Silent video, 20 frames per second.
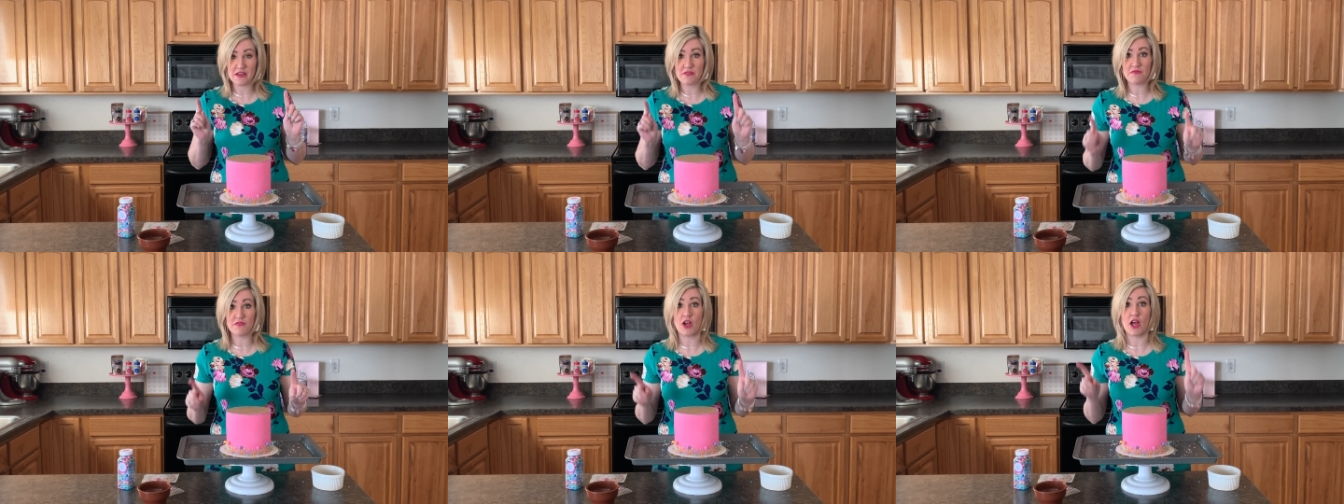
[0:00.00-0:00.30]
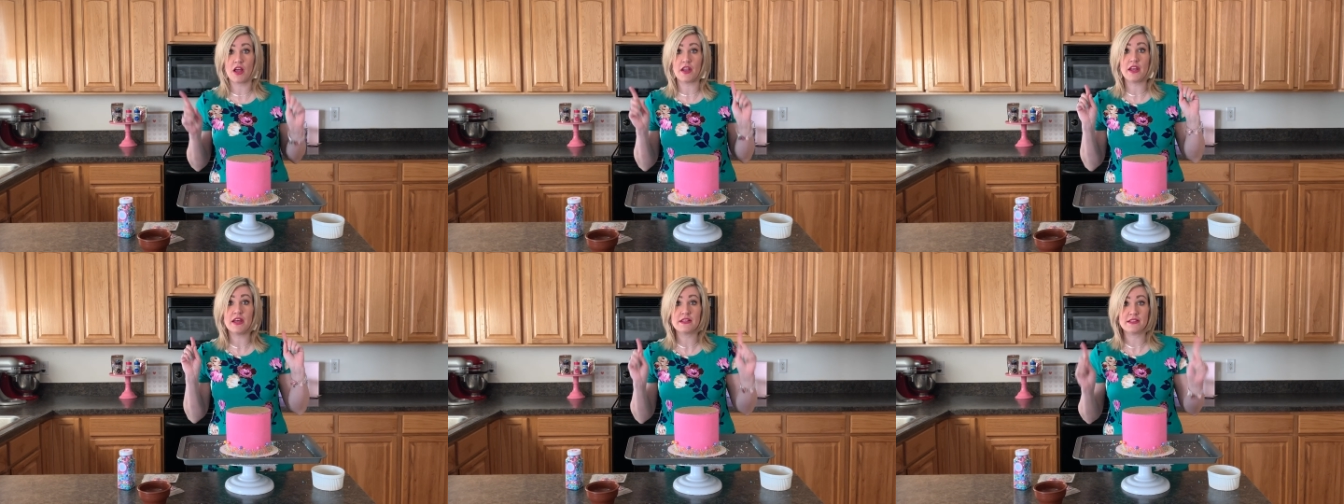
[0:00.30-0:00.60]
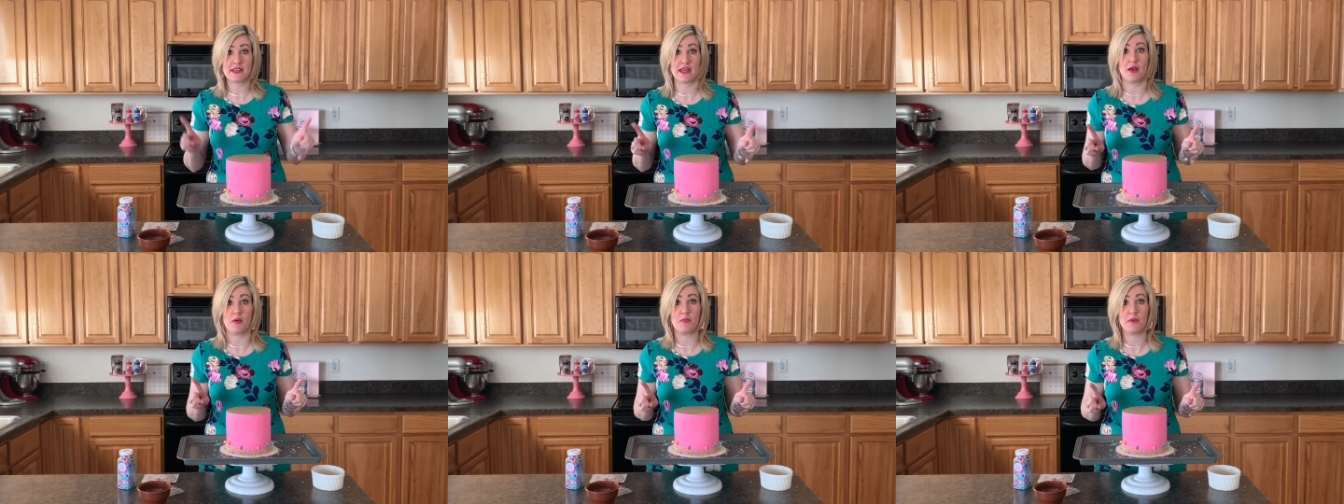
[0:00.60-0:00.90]
fun
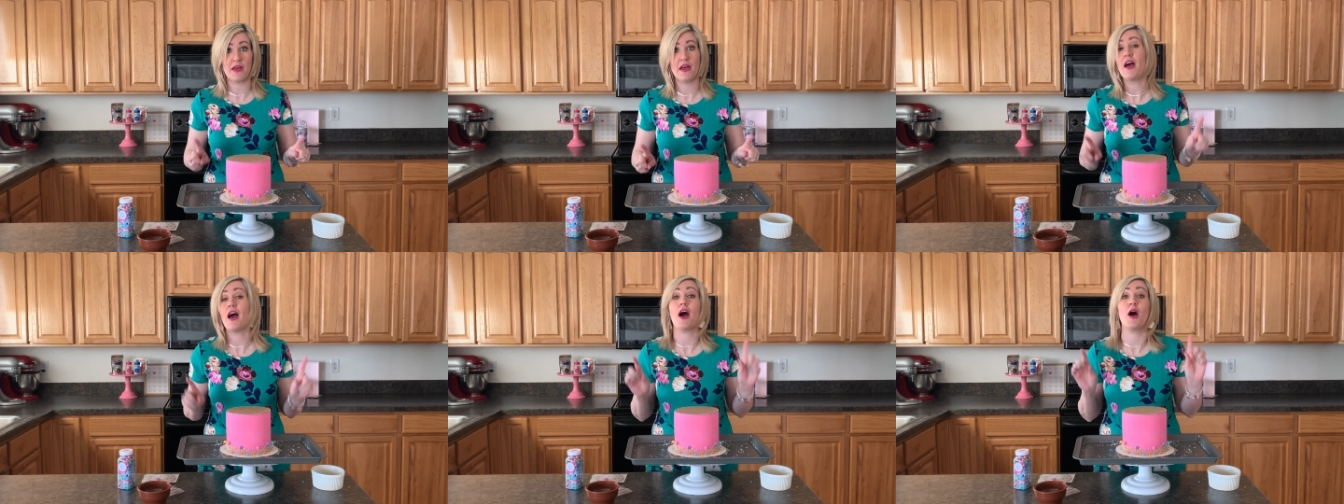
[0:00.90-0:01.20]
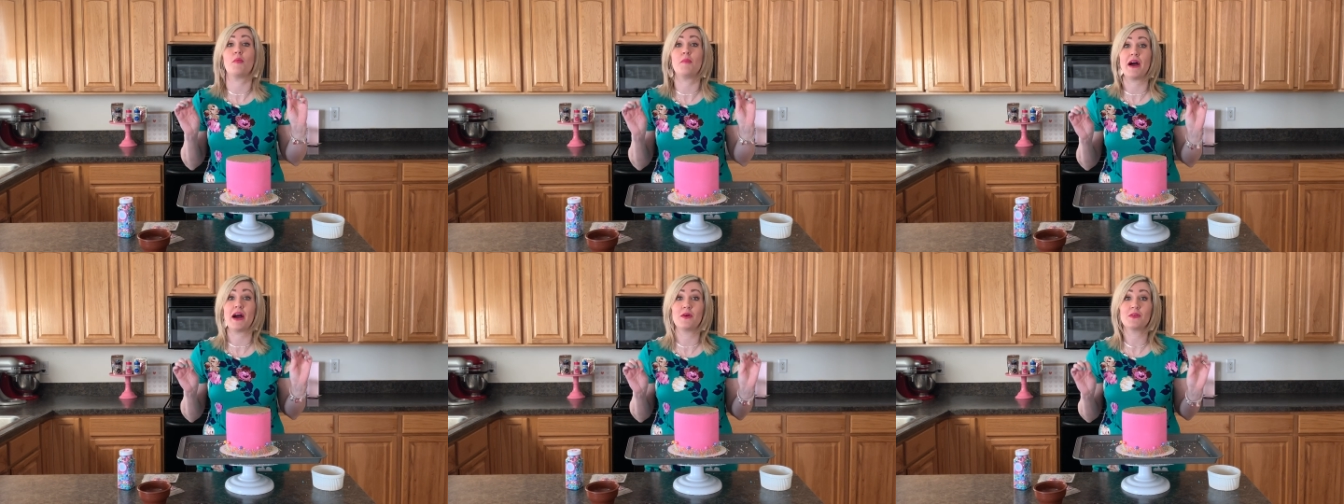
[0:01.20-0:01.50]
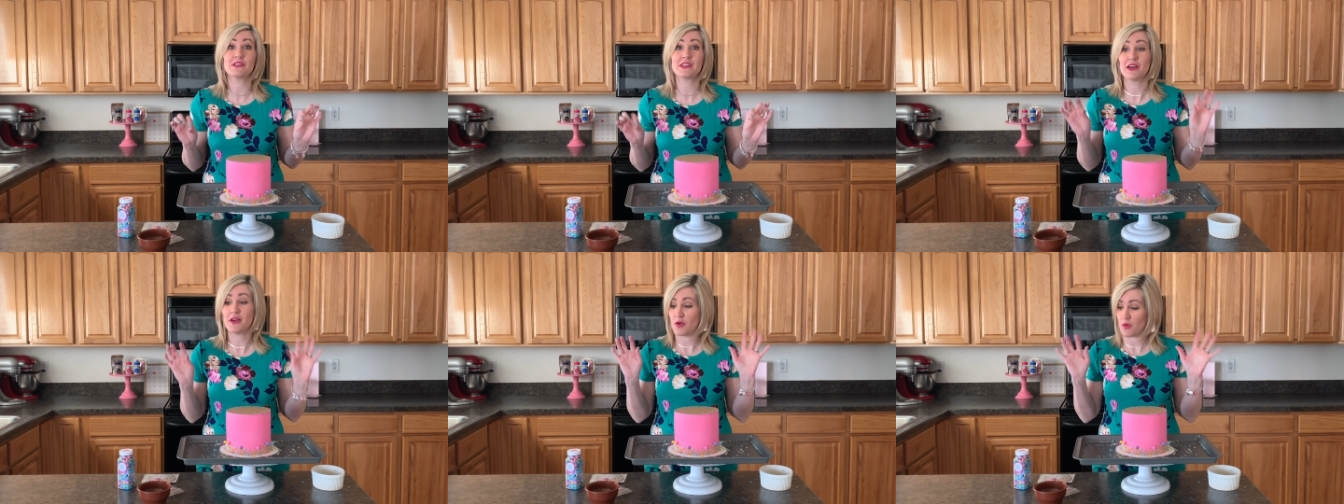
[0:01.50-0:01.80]
tip about
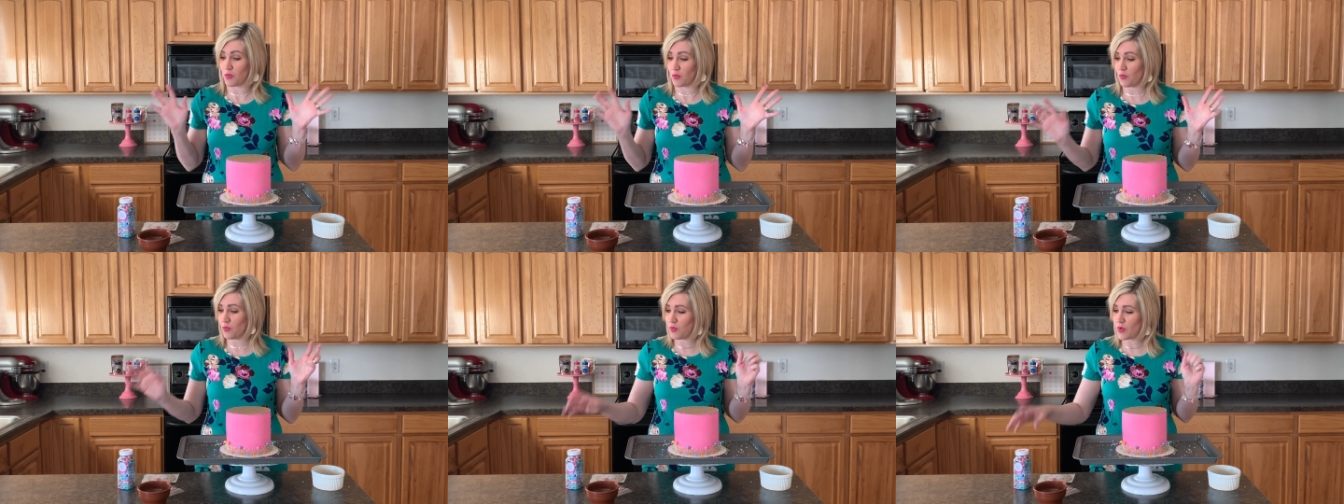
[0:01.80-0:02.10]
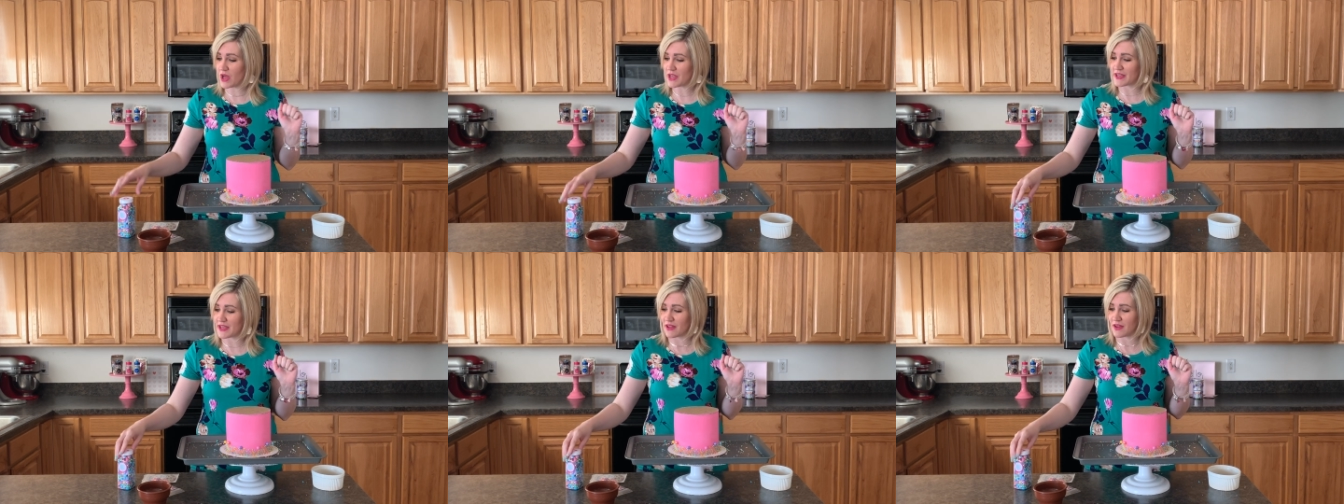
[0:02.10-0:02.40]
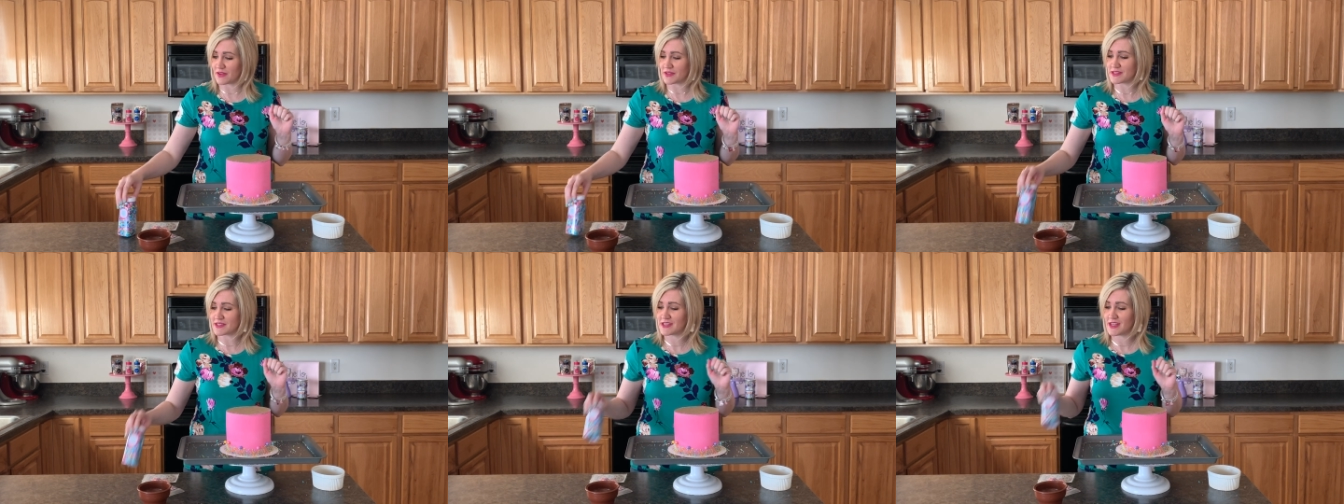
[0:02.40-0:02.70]
what
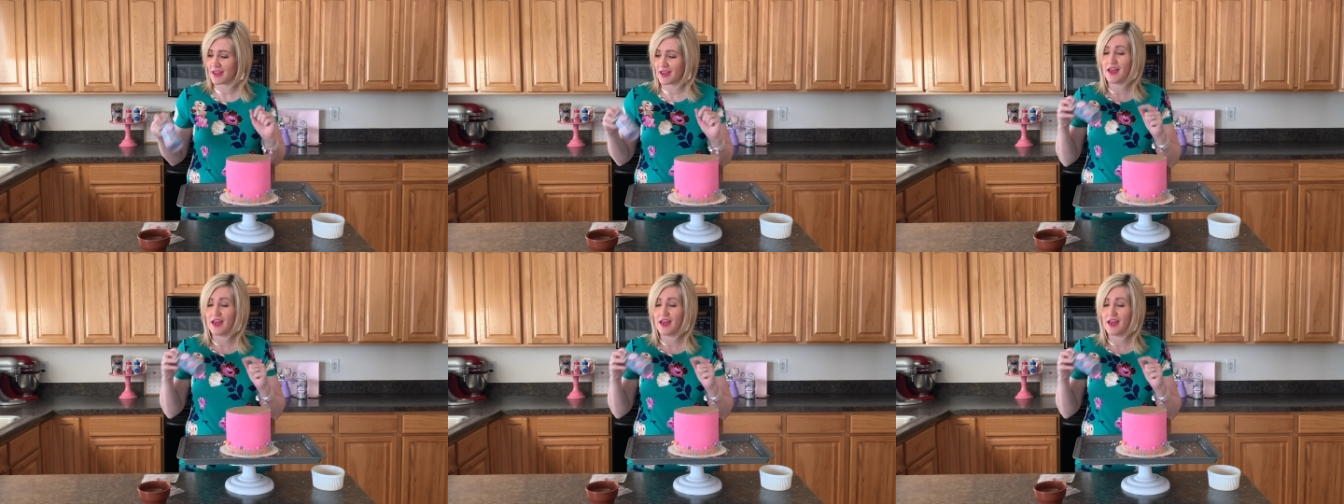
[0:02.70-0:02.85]
else?